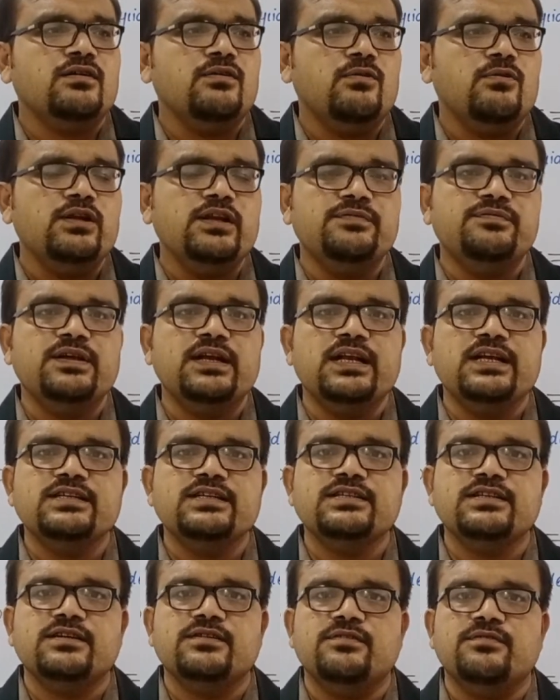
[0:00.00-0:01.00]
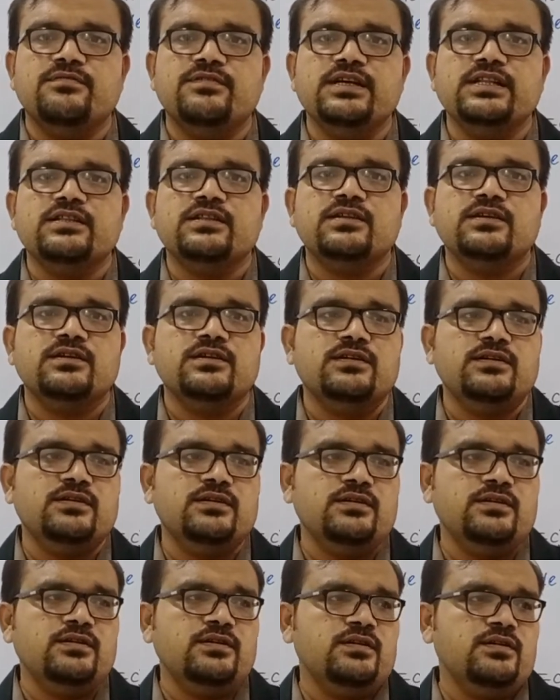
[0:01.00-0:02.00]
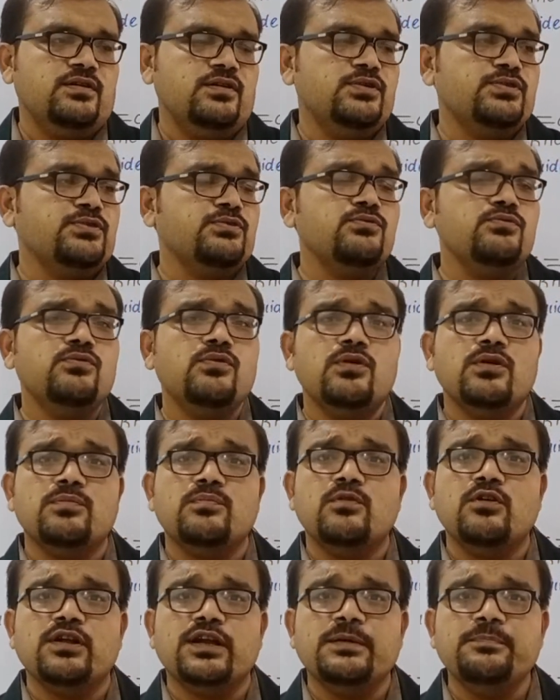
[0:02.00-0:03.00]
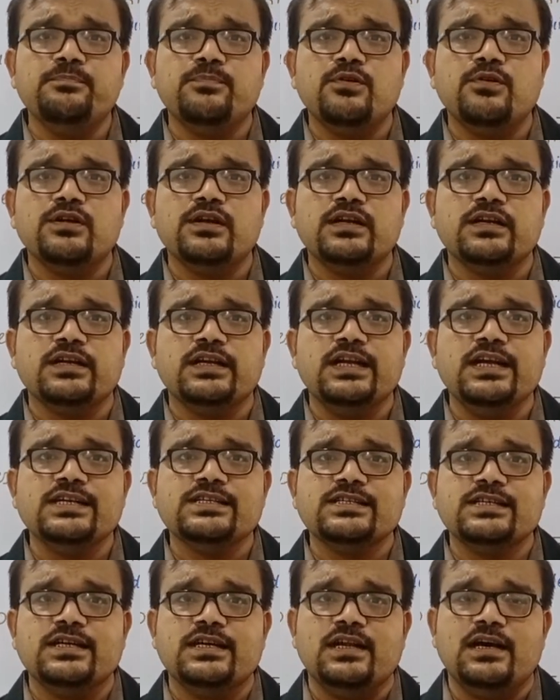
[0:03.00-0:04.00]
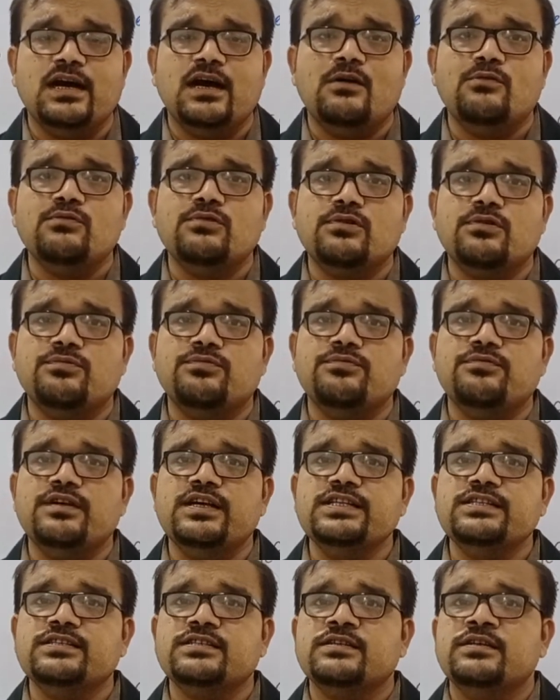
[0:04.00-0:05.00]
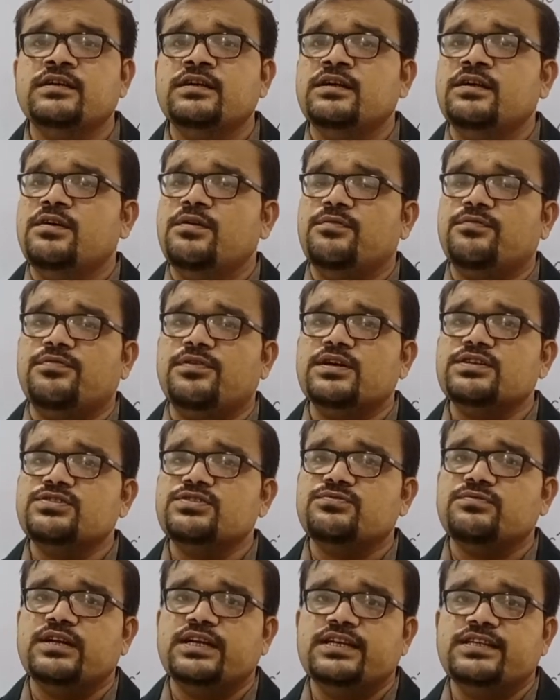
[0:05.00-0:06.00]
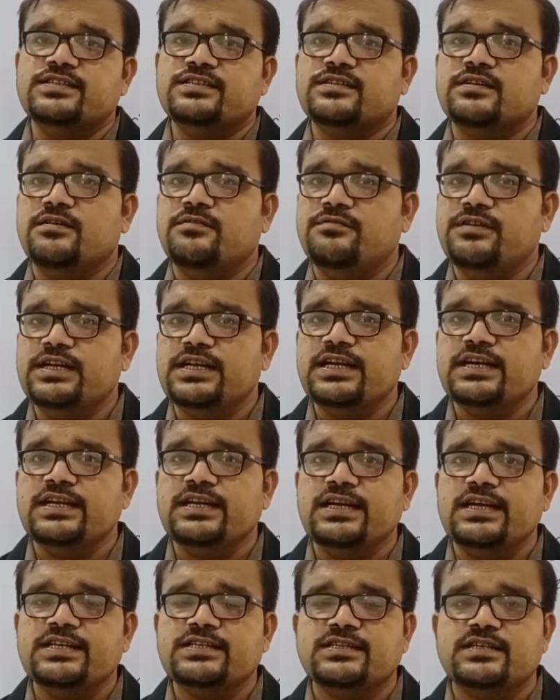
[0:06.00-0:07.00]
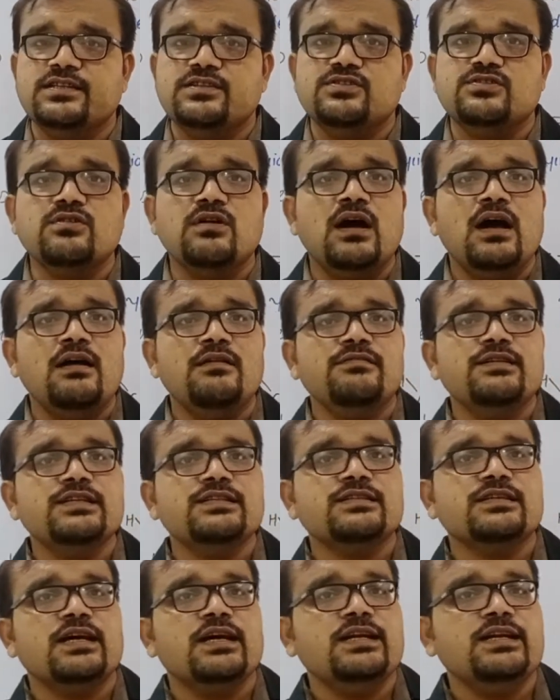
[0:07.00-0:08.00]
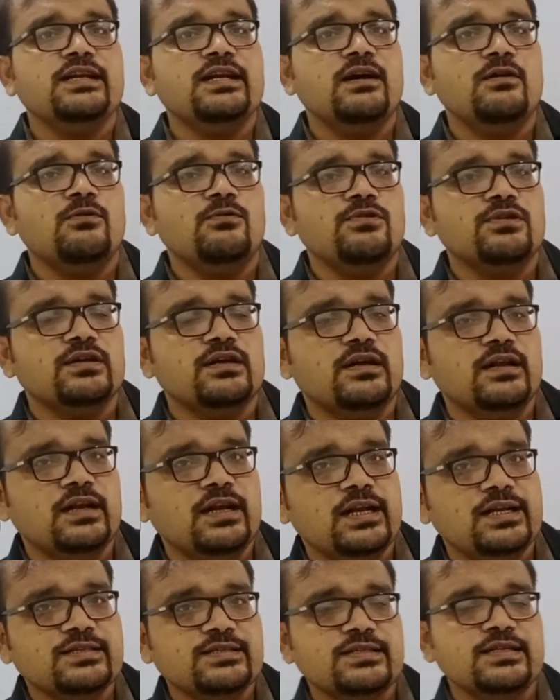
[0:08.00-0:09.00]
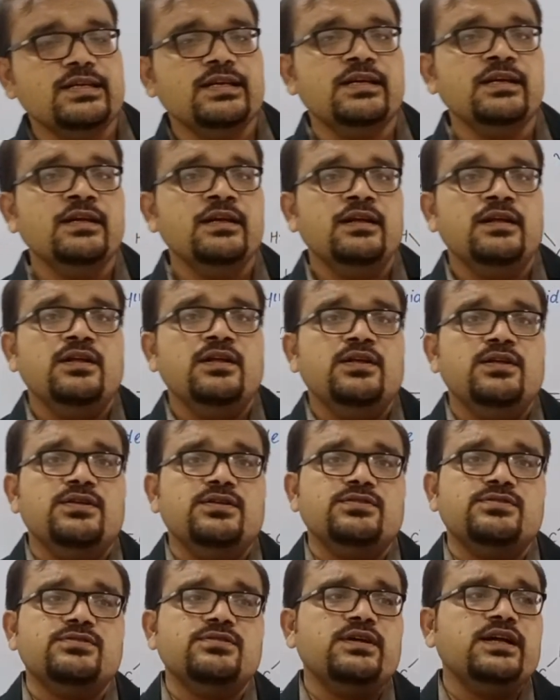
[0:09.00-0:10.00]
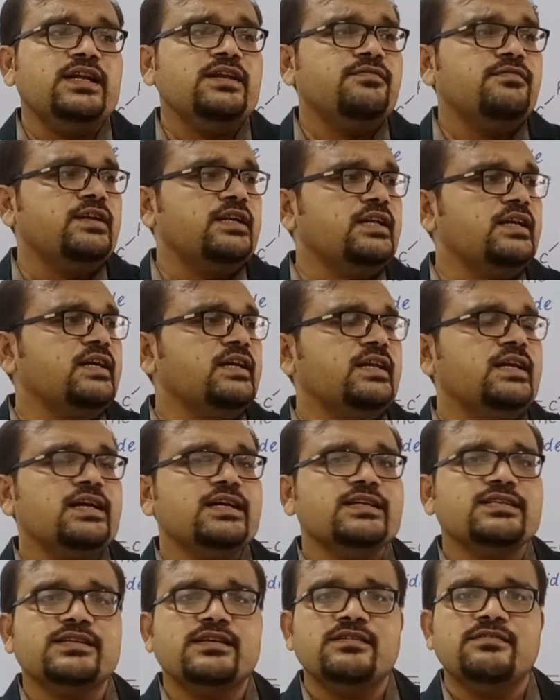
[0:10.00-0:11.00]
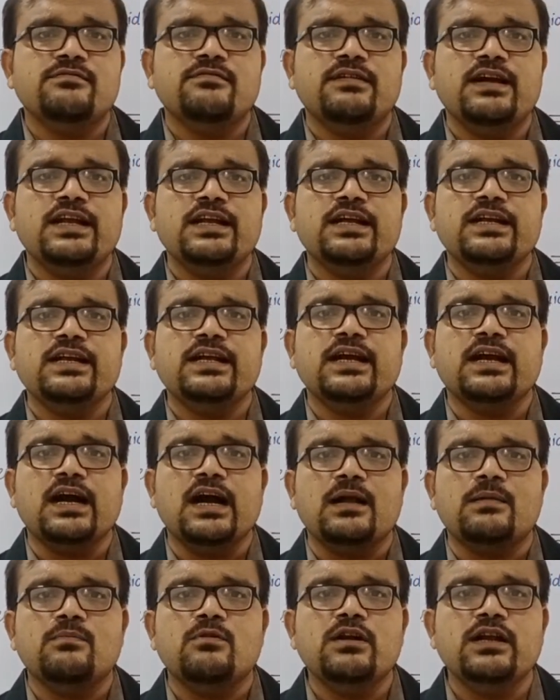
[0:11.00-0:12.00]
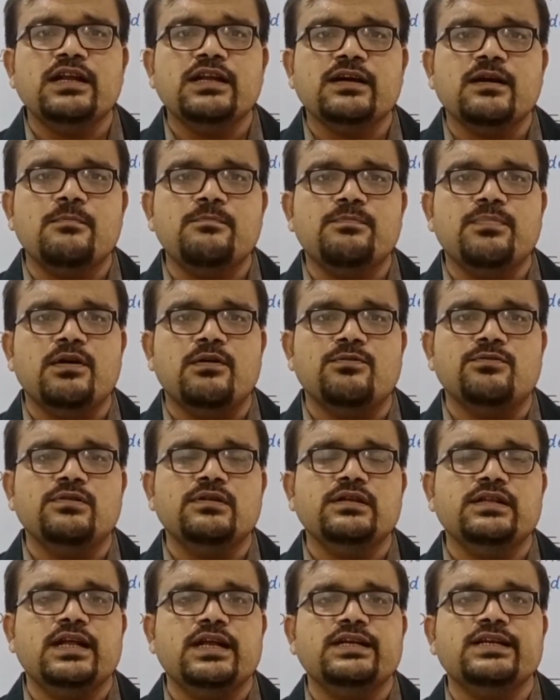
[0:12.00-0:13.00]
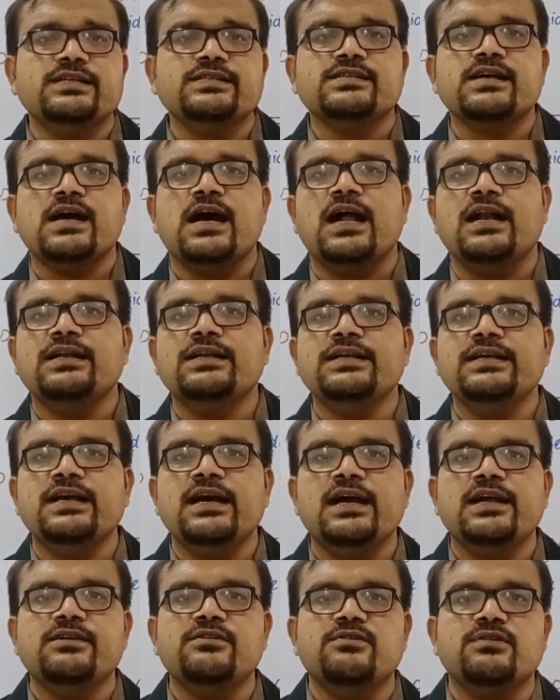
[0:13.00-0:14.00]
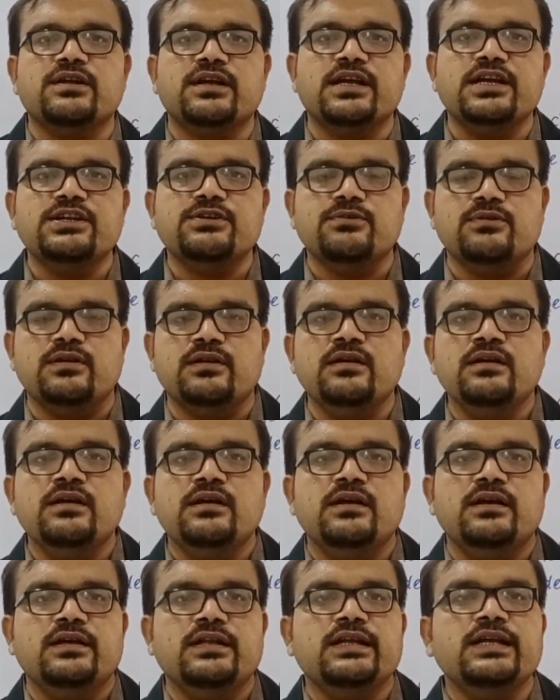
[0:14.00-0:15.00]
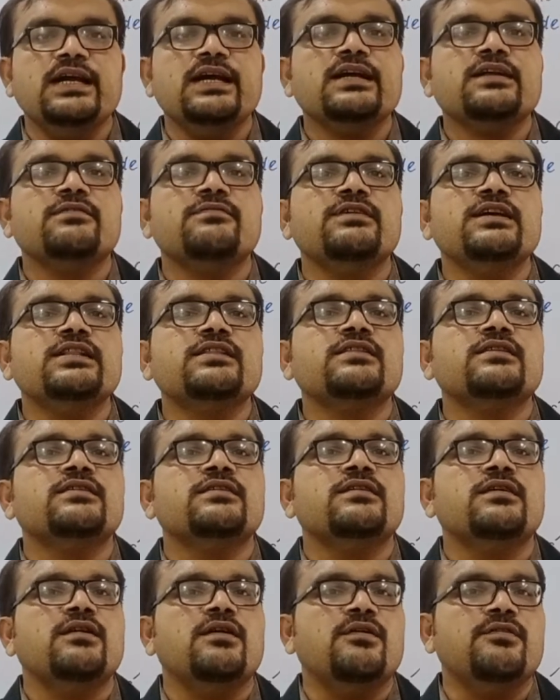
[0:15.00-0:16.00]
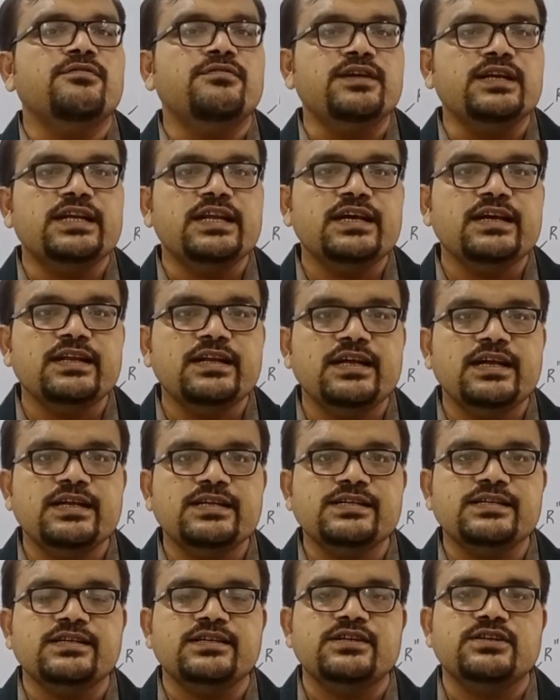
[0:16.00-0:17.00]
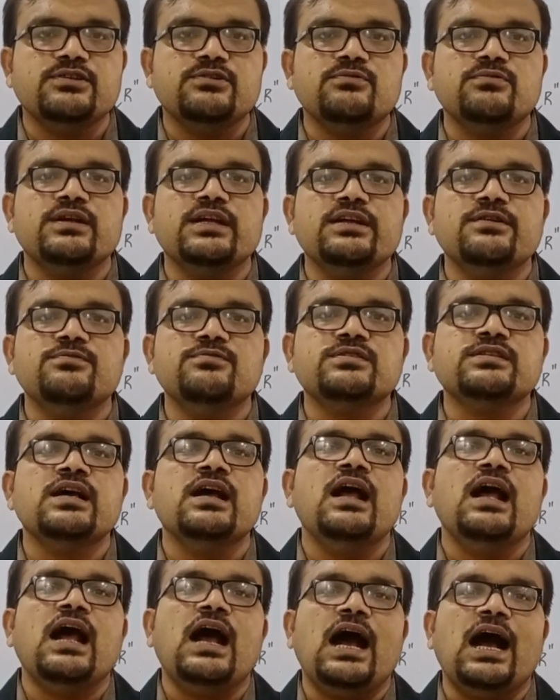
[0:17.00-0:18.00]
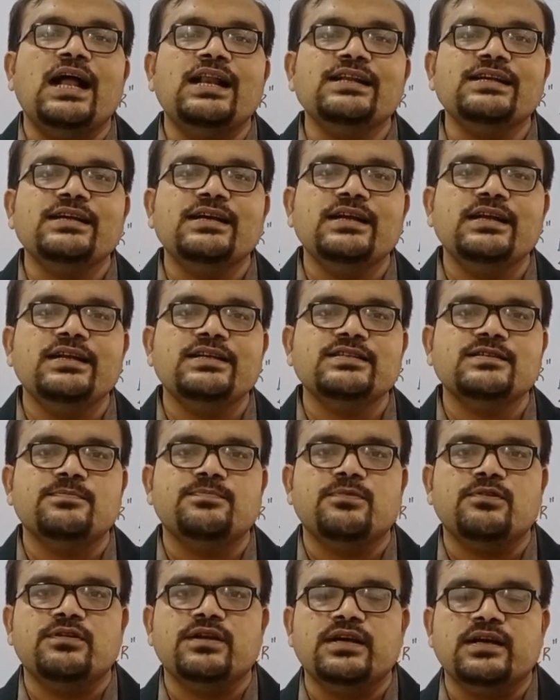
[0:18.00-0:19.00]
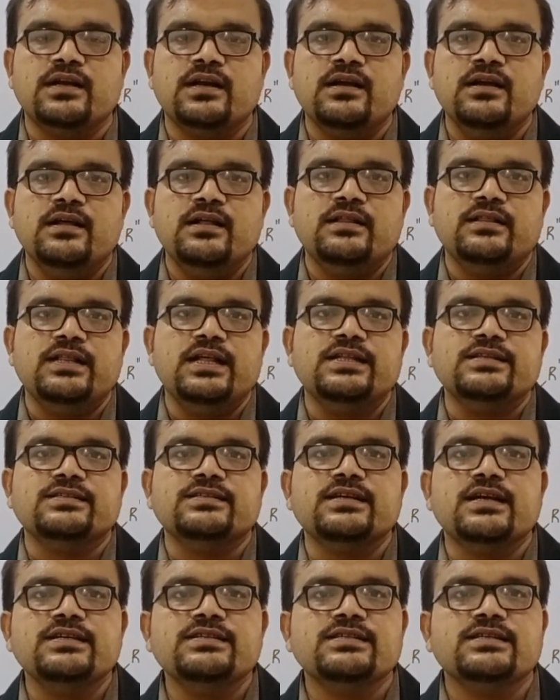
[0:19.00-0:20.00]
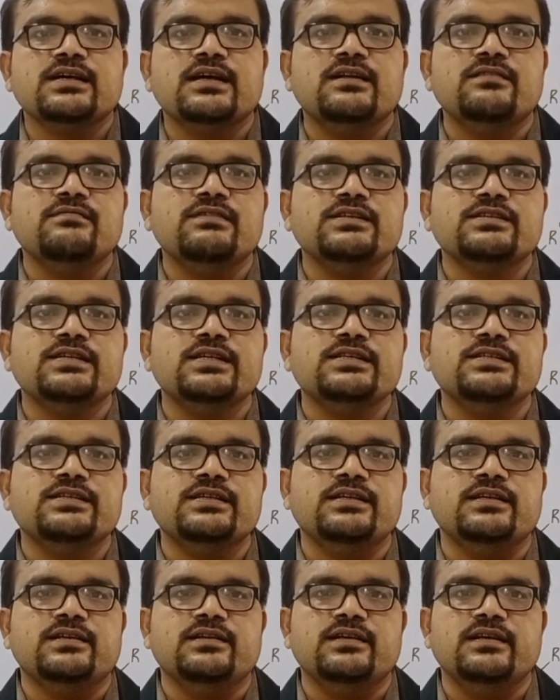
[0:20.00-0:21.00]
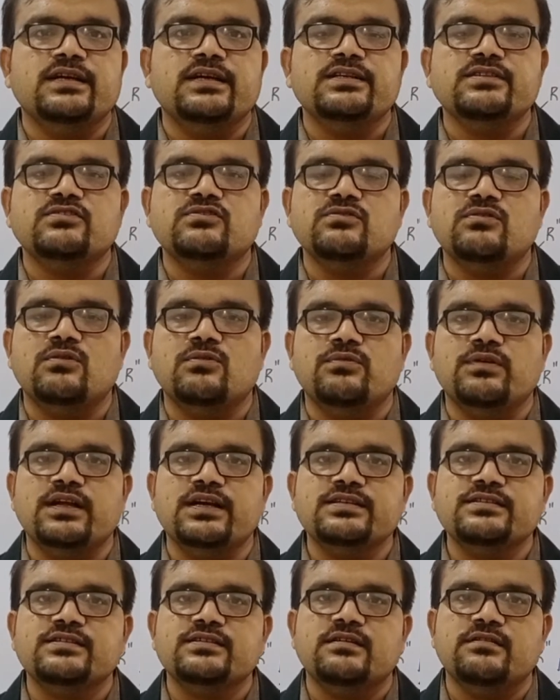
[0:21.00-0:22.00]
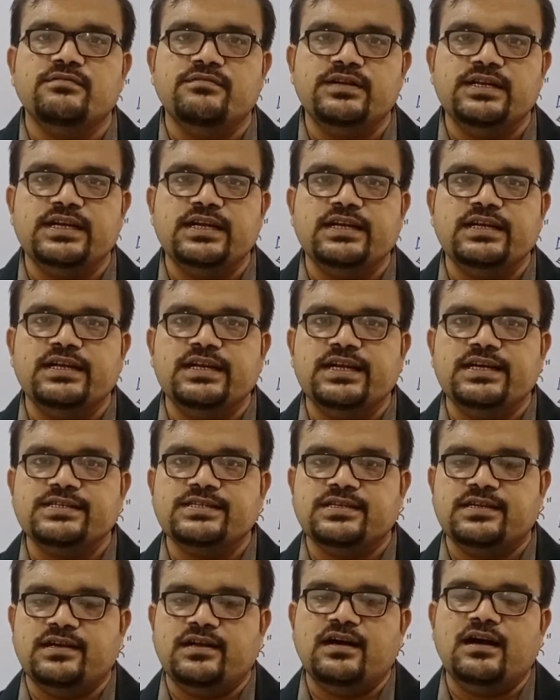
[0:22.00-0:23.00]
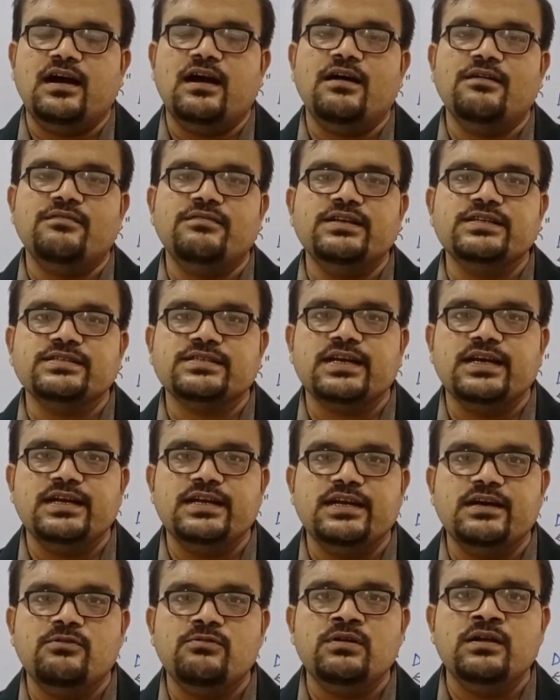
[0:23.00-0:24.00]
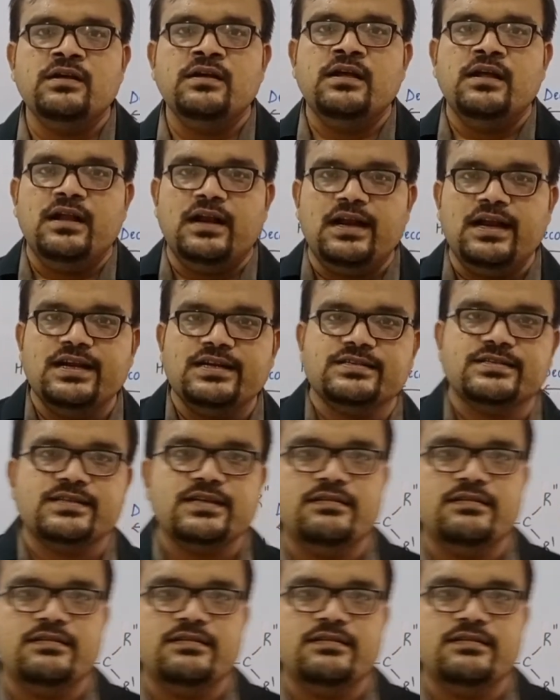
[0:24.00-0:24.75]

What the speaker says: olefination with two or more important reaction, out of which first one is Wittig reaction. So how is carried out? Let's see. So in Wittig reaction, when any carbonyl compound, that is aldehyde or ketone, react with Wittig reagent to give alkene as a product, then such conversion is known as Wittig reaction. How it's carried out? Let's see